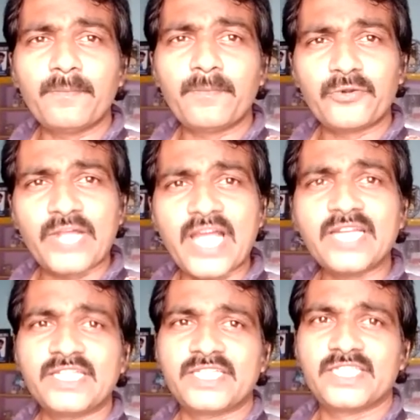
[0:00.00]

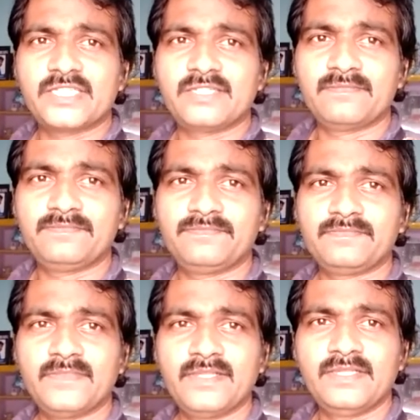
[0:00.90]
Protagonist.
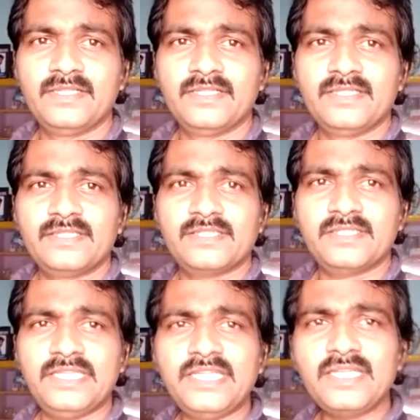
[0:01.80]
So
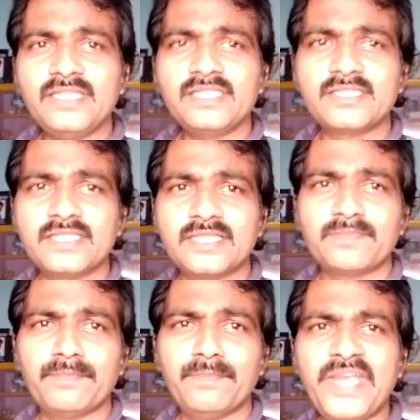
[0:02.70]
it is the
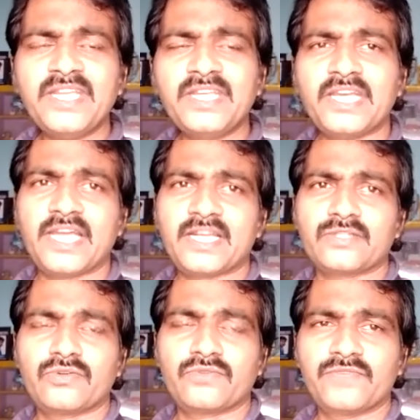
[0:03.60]
main
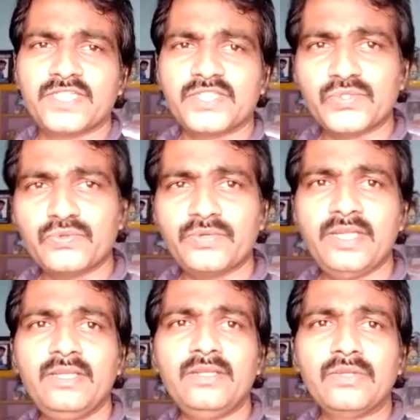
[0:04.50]
character of a
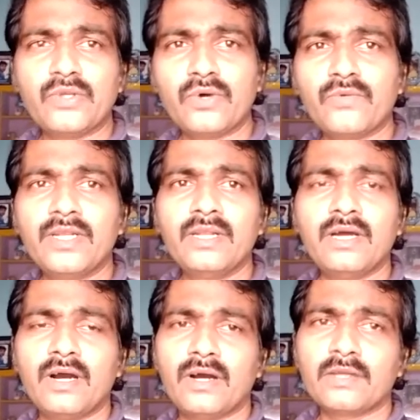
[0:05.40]
story, novel,
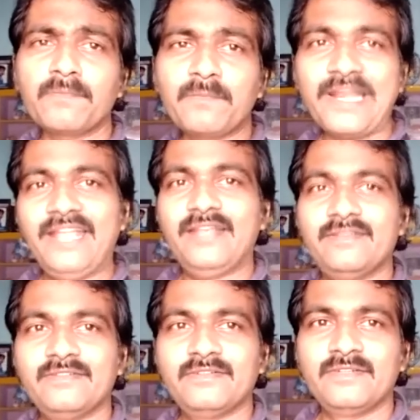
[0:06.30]
or play.
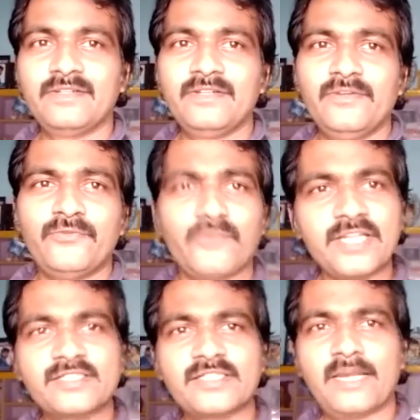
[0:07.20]
For
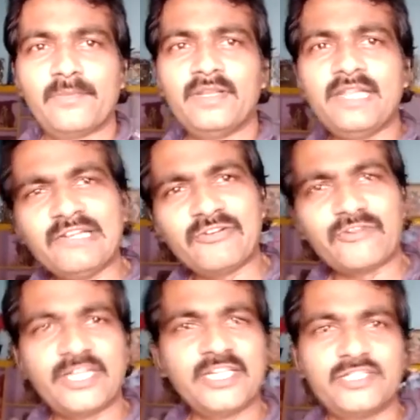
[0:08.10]
example, in
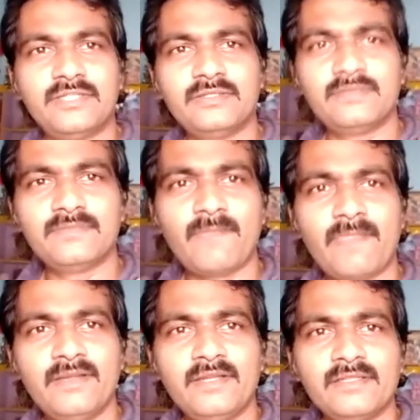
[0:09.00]
literature,
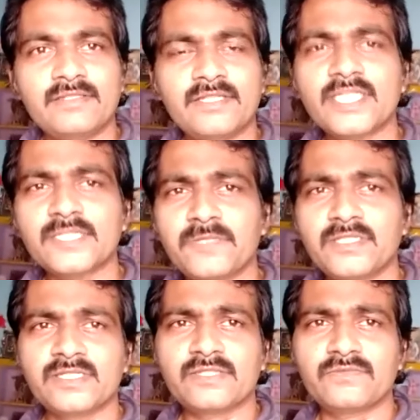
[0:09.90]

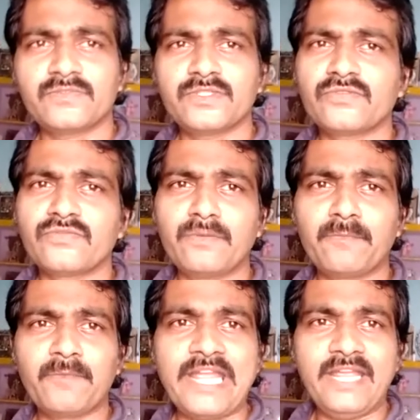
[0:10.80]
Shakespeare's wonderful
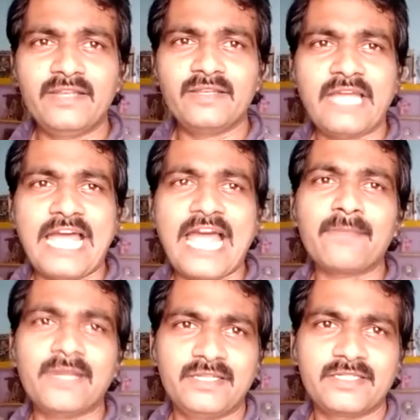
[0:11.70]
play
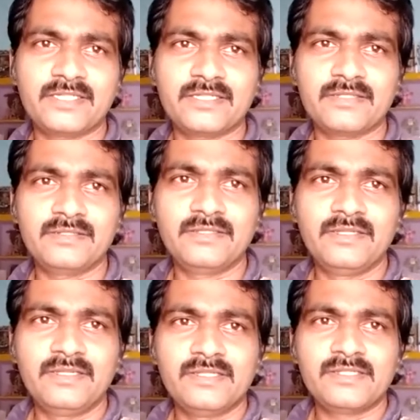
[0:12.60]
Hamlet.
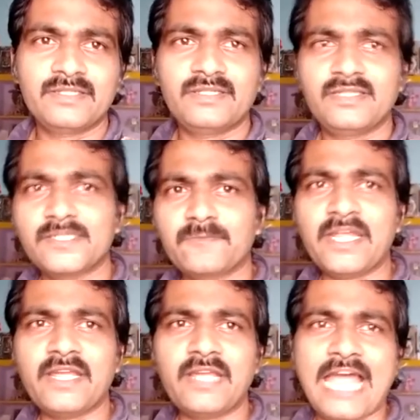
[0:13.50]
So in this
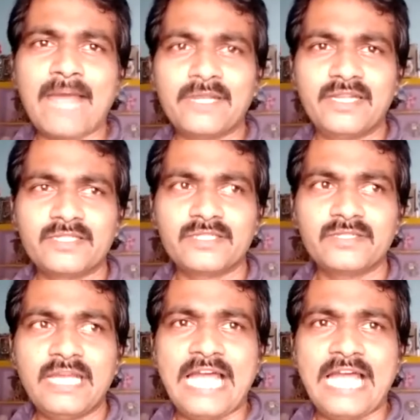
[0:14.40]
play Hamlet